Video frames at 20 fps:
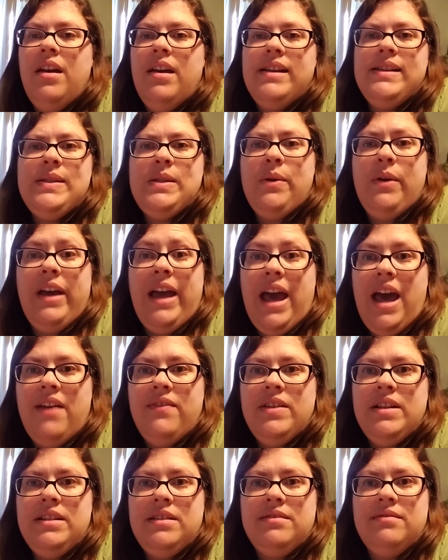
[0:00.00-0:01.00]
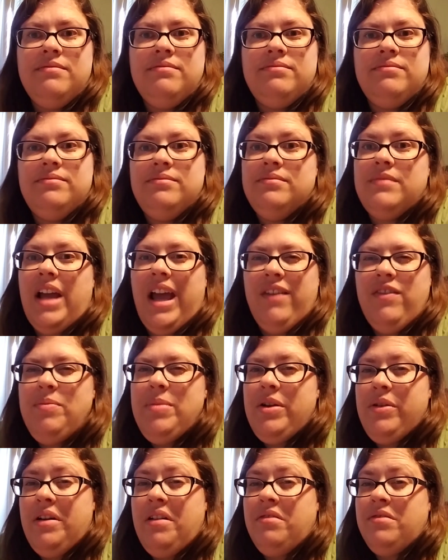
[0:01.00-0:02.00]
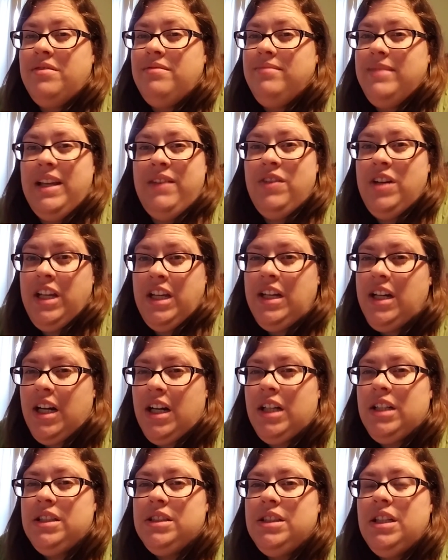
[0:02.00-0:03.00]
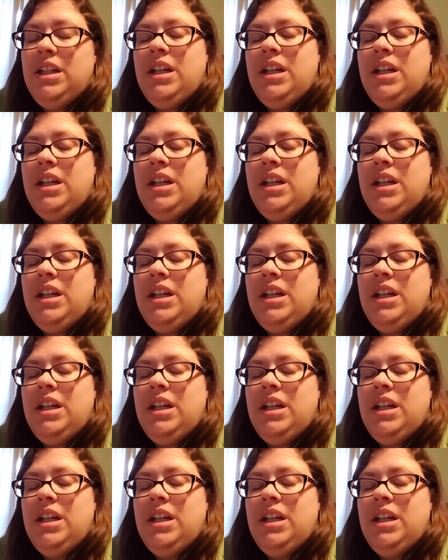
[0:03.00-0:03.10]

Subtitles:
so I haven't been around even a year.